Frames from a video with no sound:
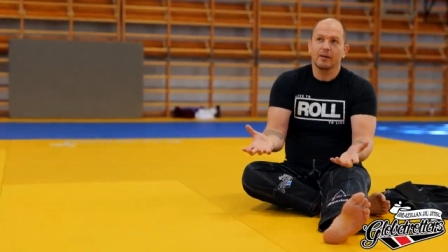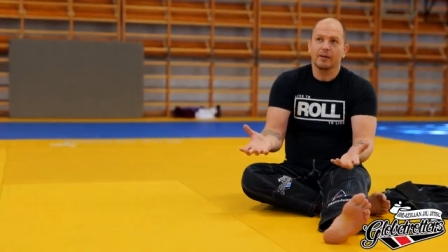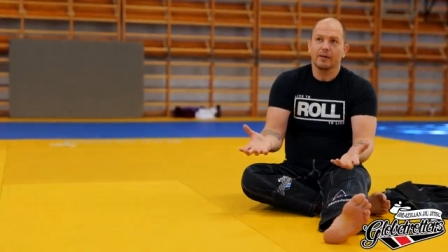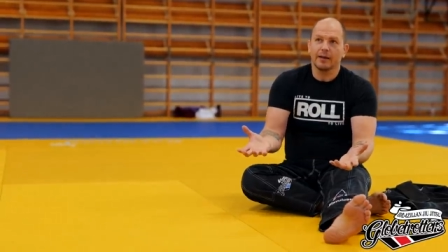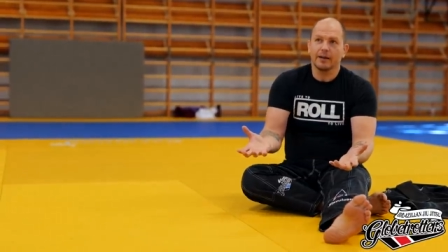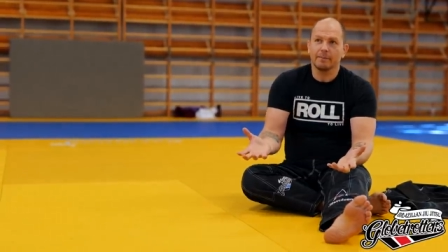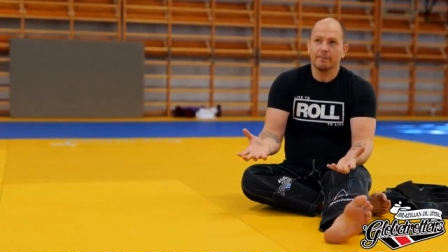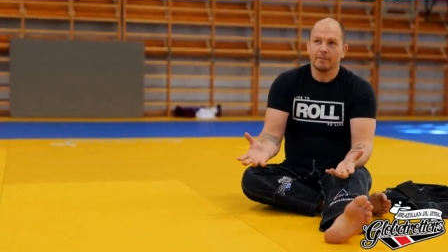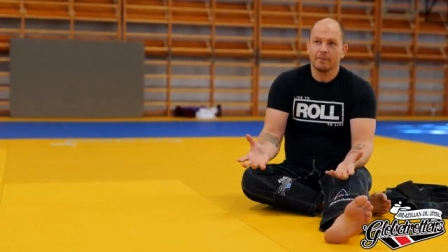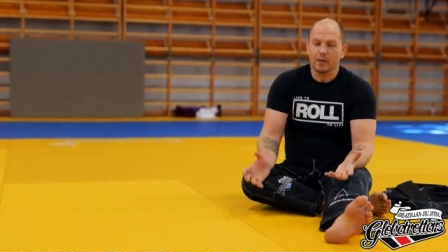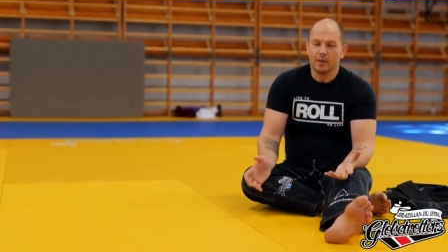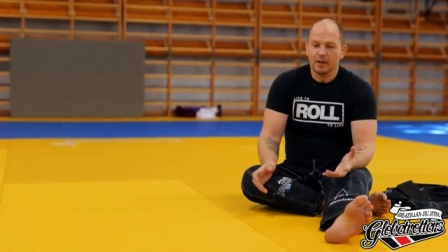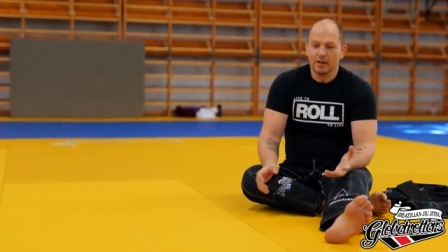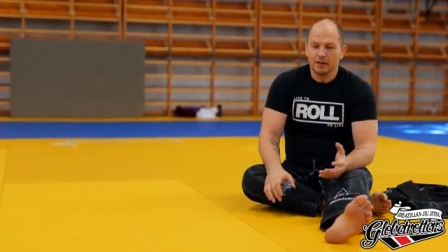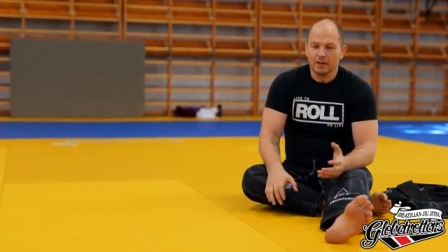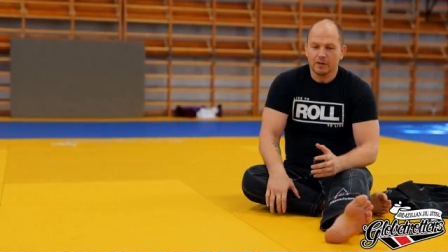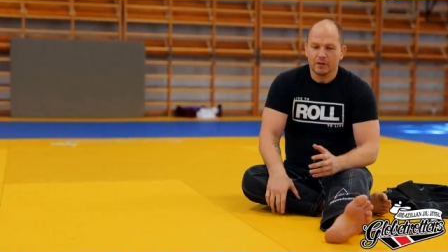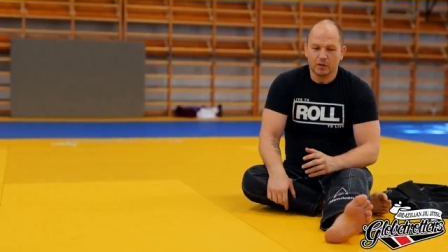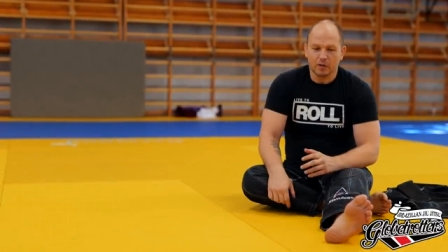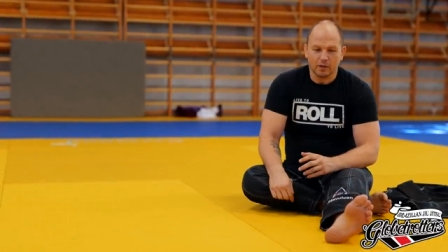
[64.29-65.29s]
Yeah?
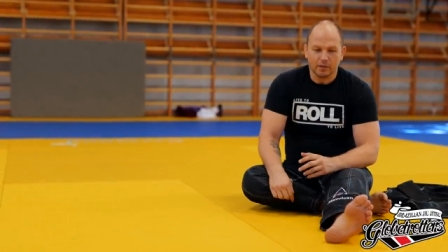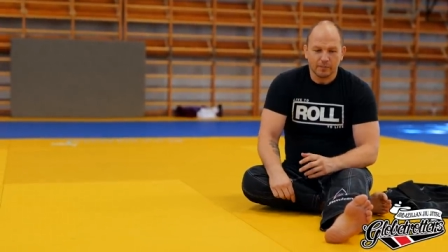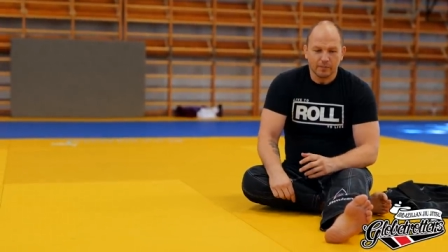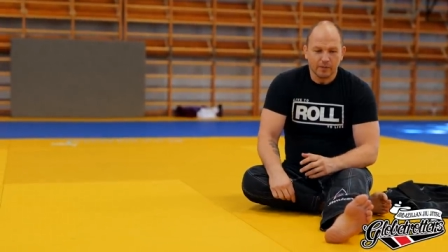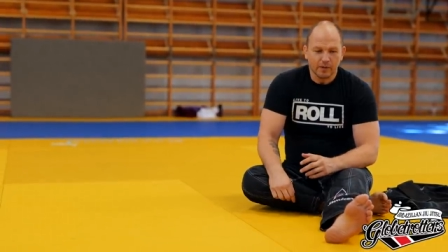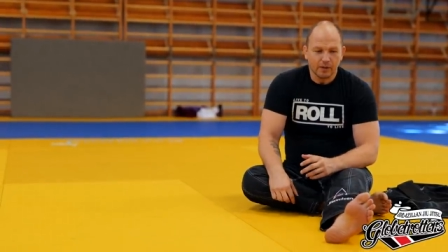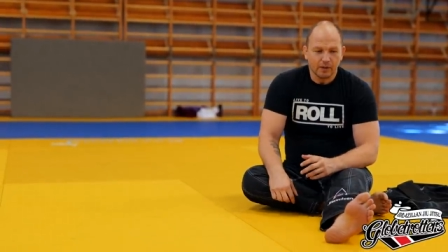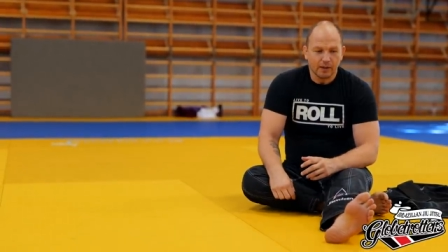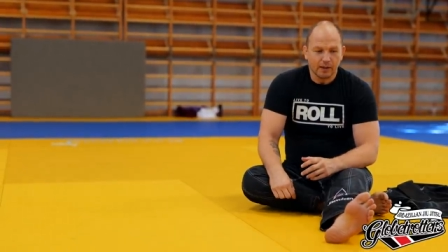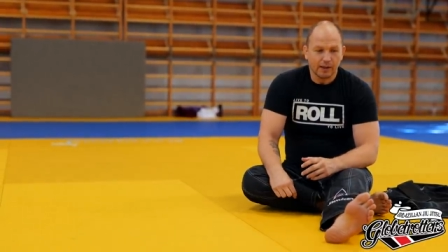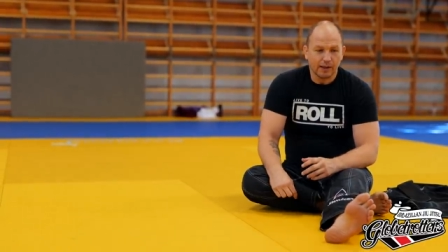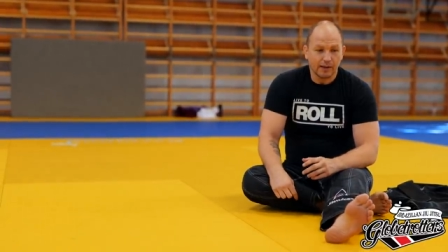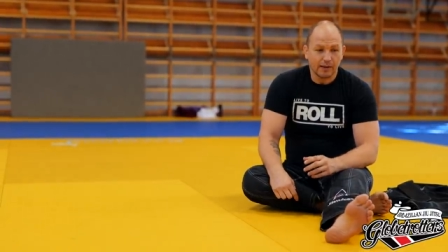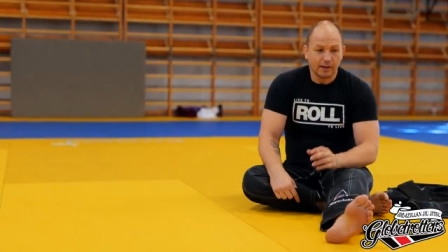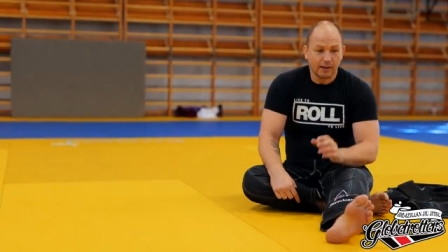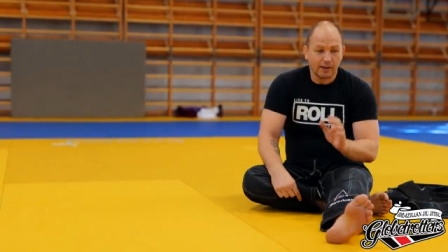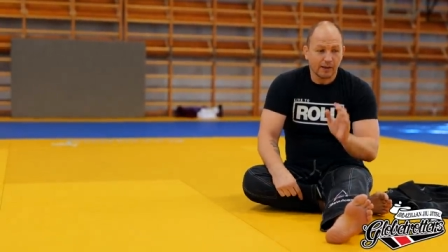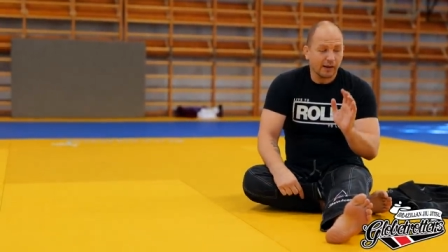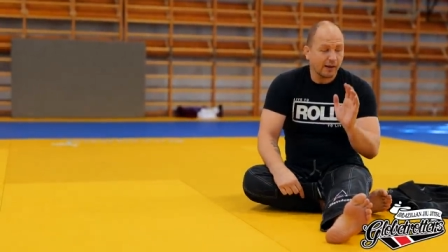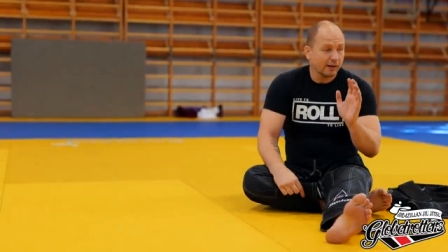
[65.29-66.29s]
So, uh,
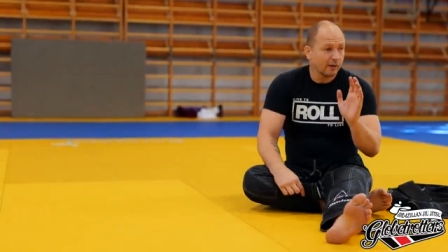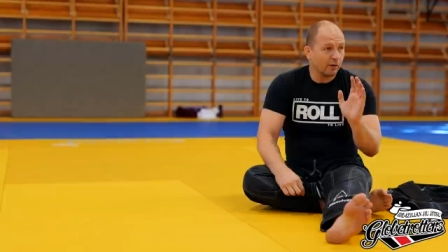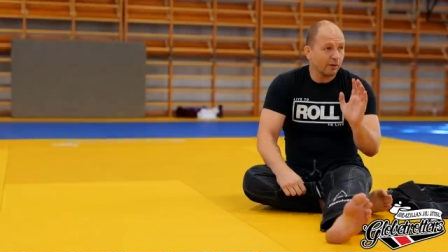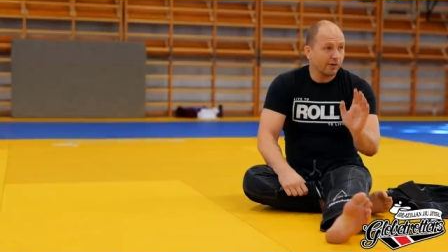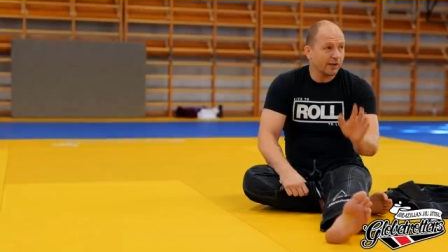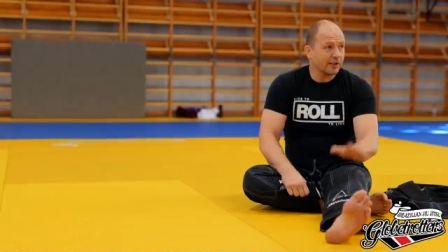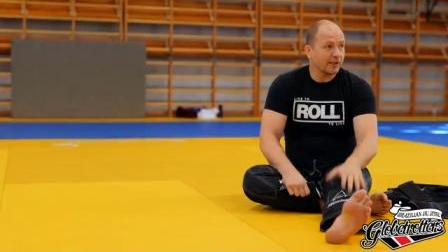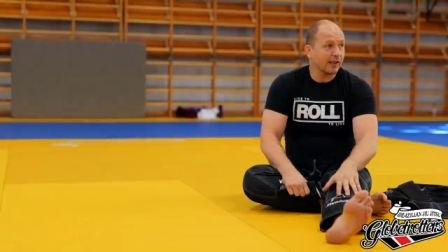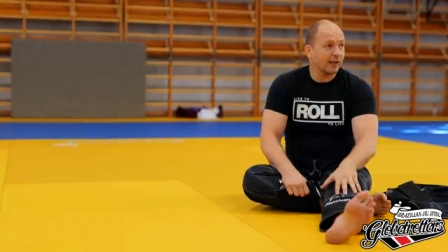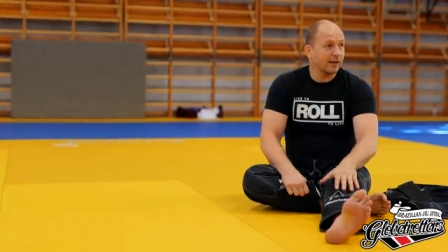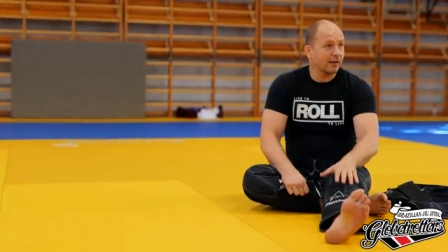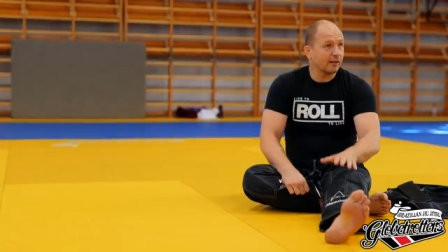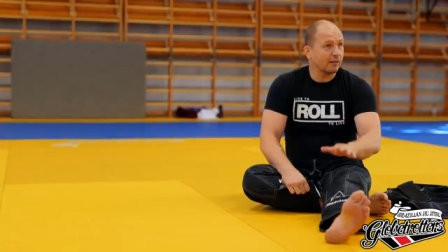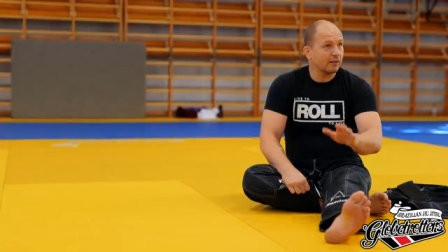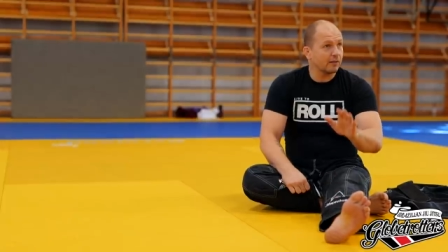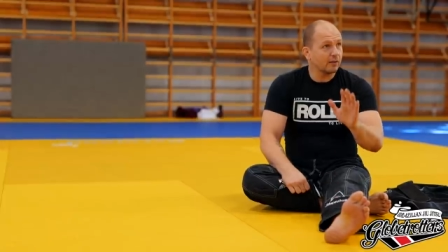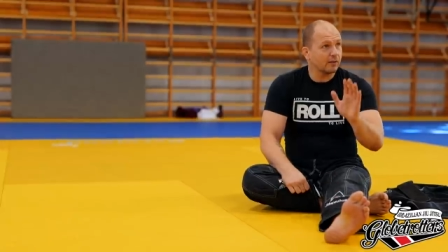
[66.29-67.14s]
and I like always say,